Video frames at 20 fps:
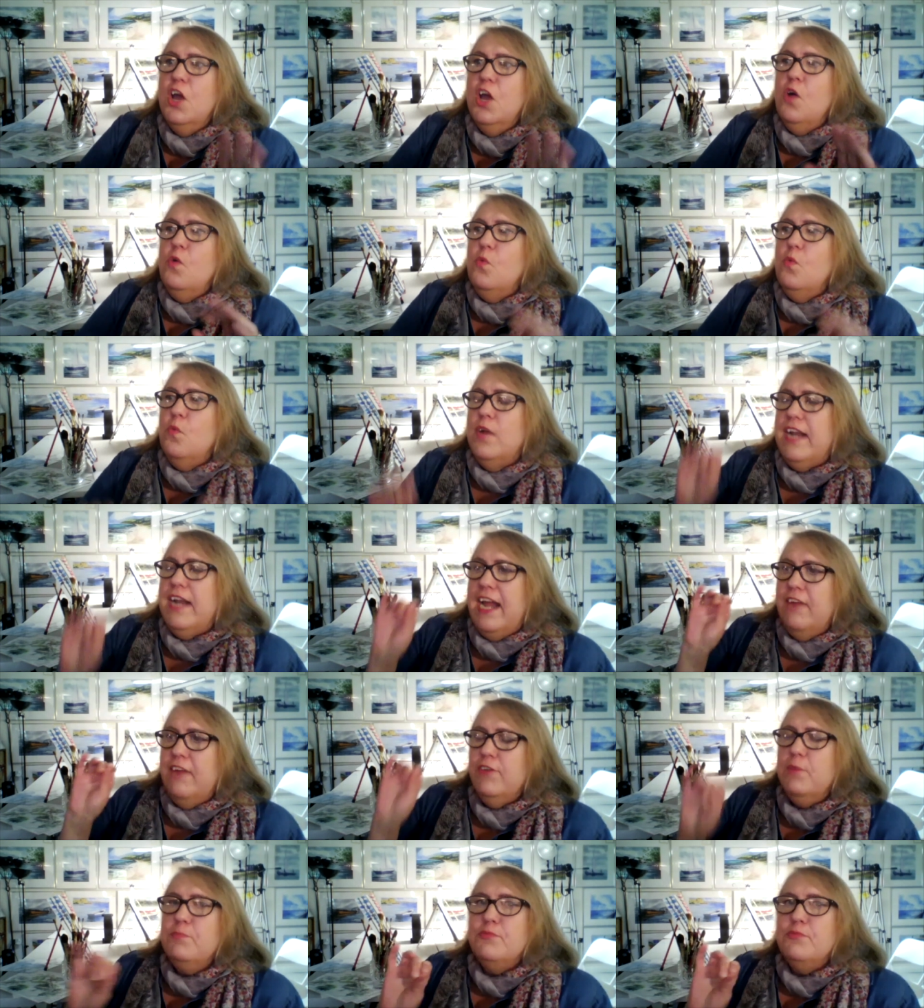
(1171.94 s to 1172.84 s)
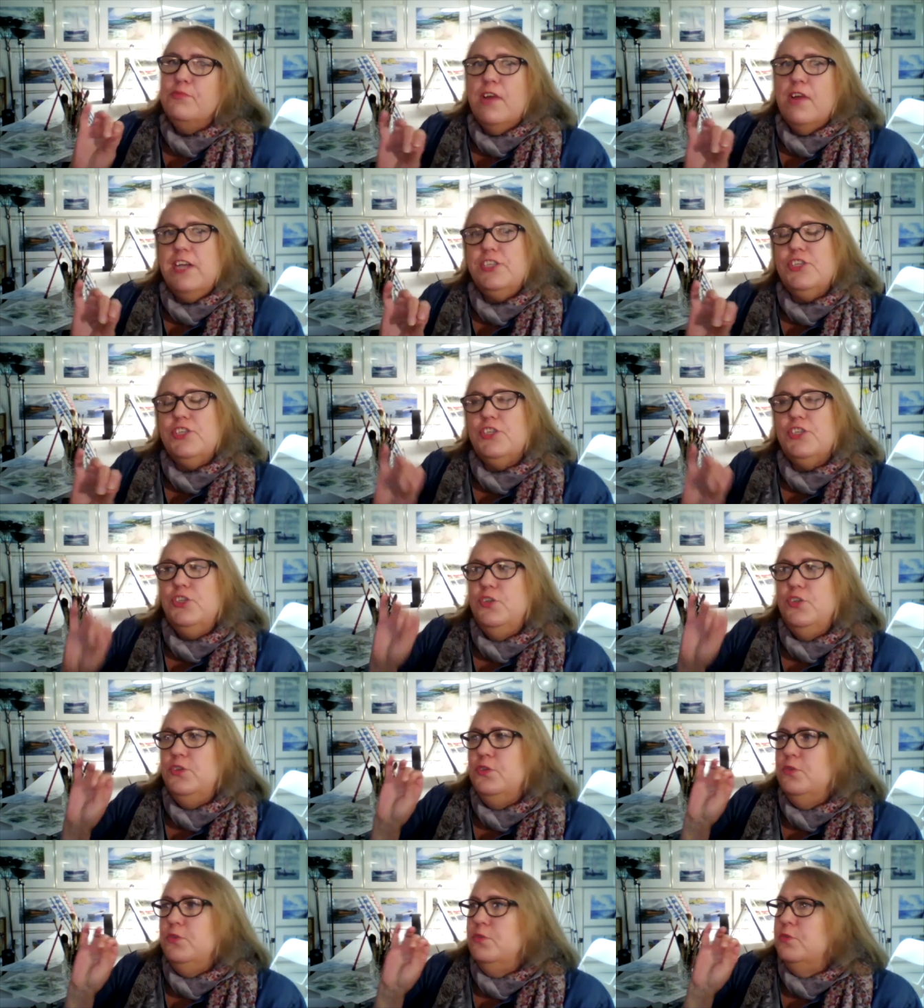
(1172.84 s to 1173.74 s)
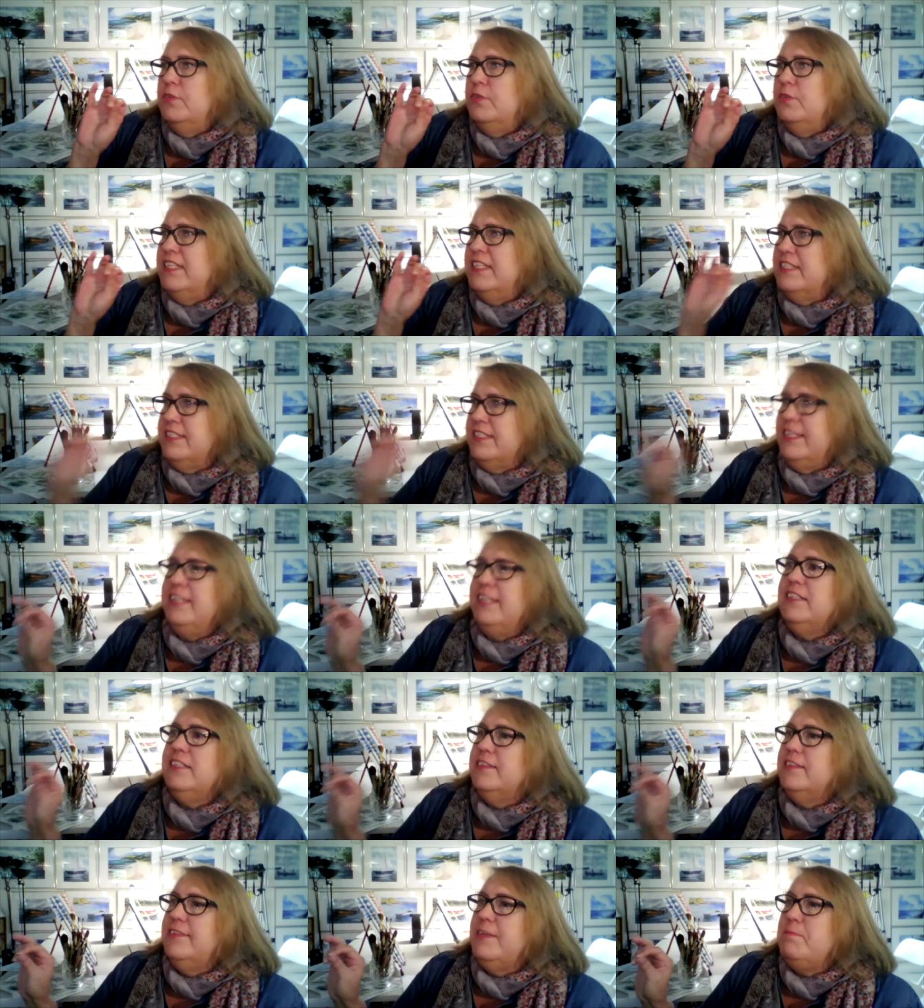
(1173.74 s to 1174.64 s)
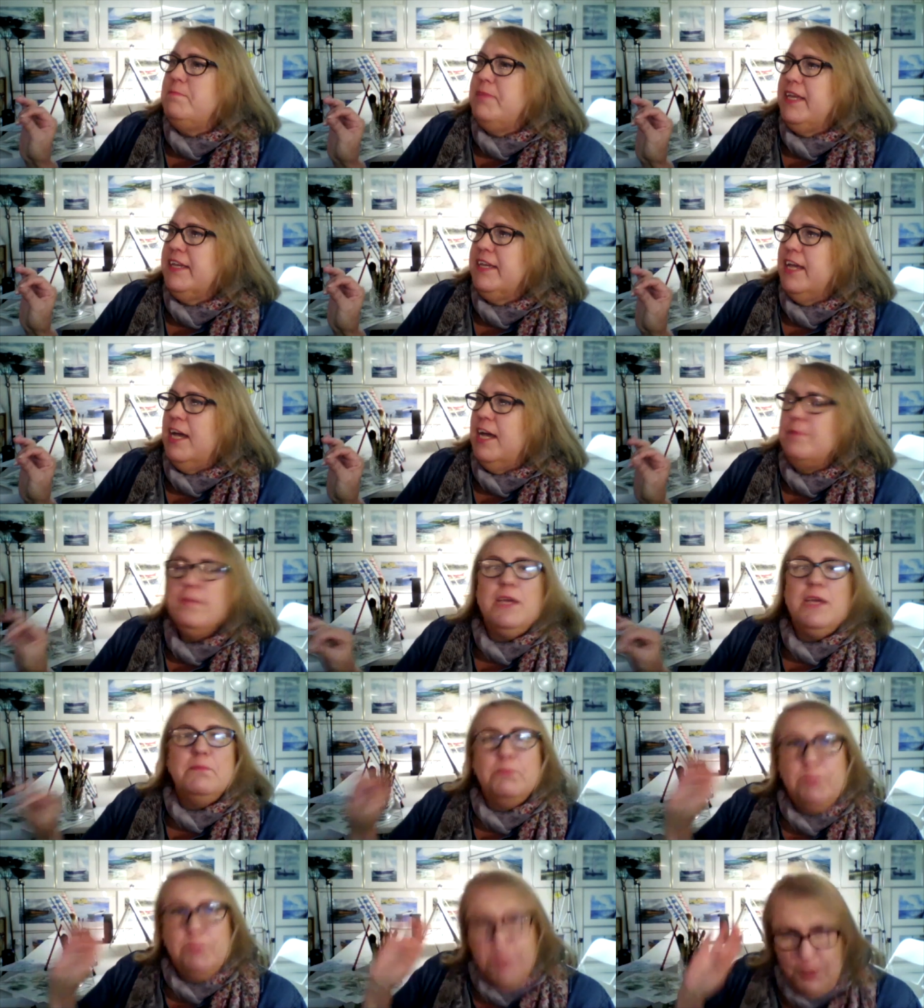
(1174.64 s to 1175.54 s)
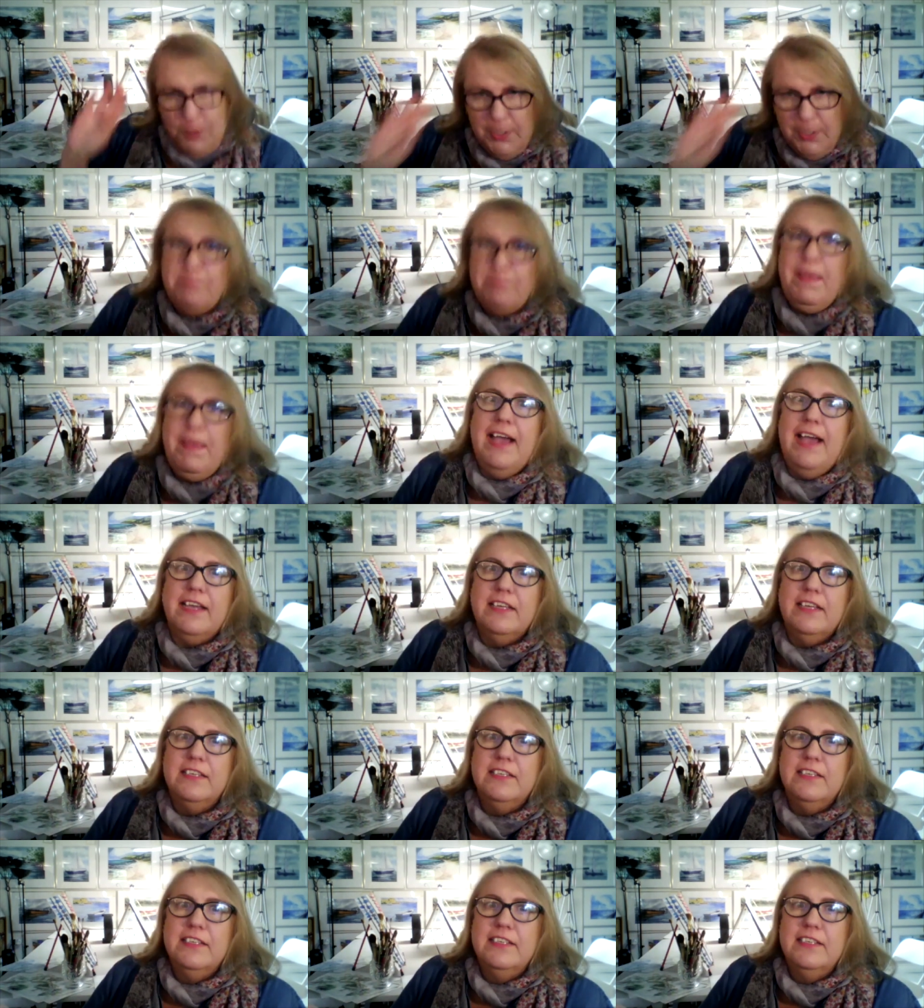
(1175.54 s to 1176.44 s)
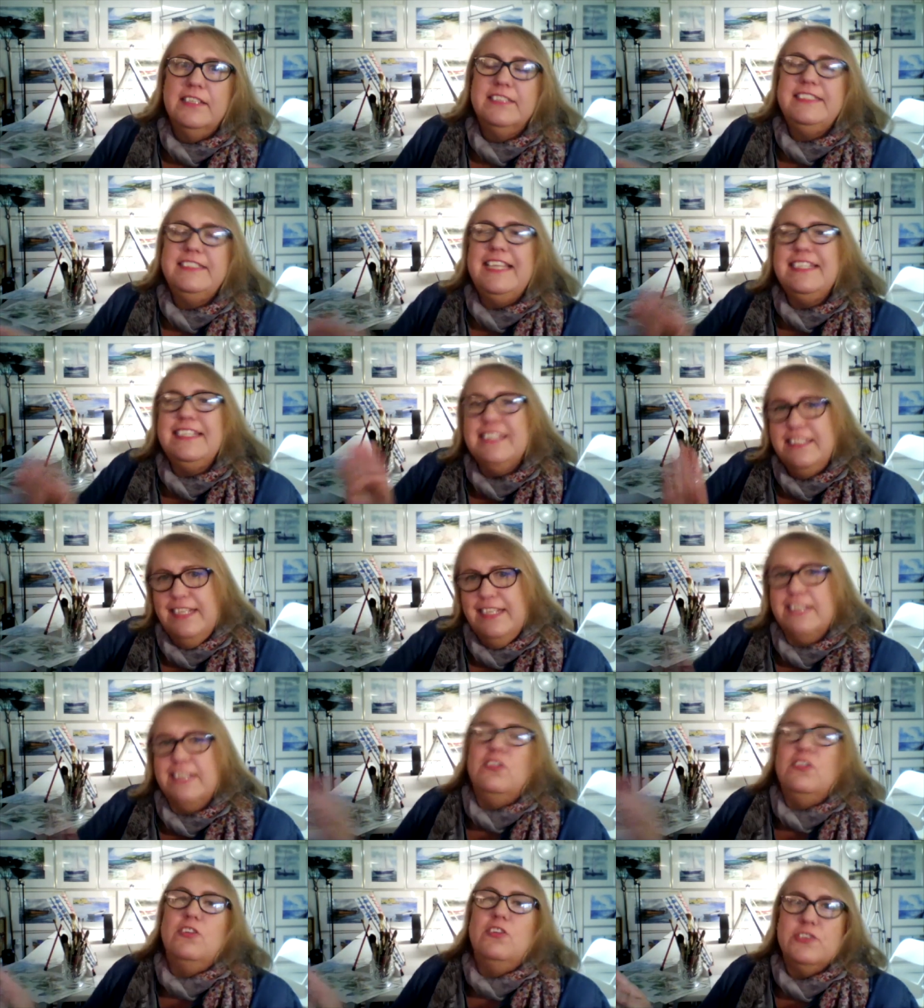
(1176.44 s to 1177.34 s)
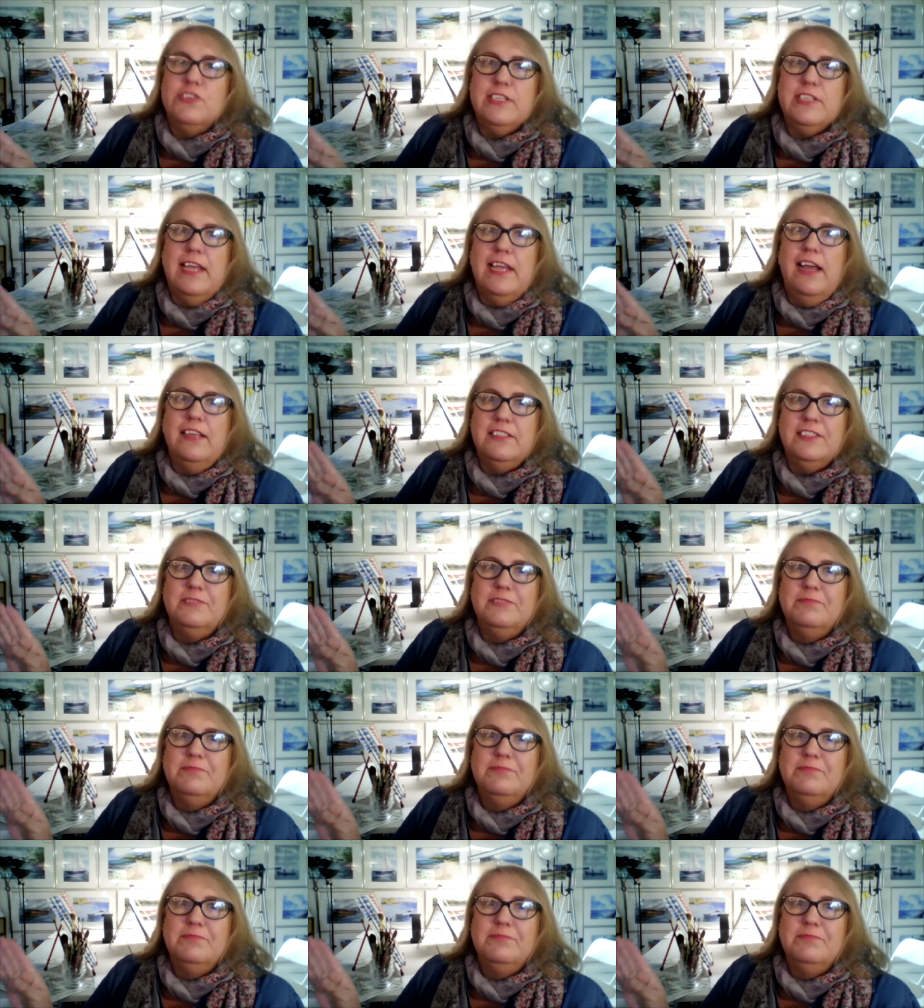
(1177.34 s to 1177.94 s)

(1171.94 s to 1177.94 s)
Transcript: whatever brush you instinctively pick up, put it back, take the next larger size. Oh,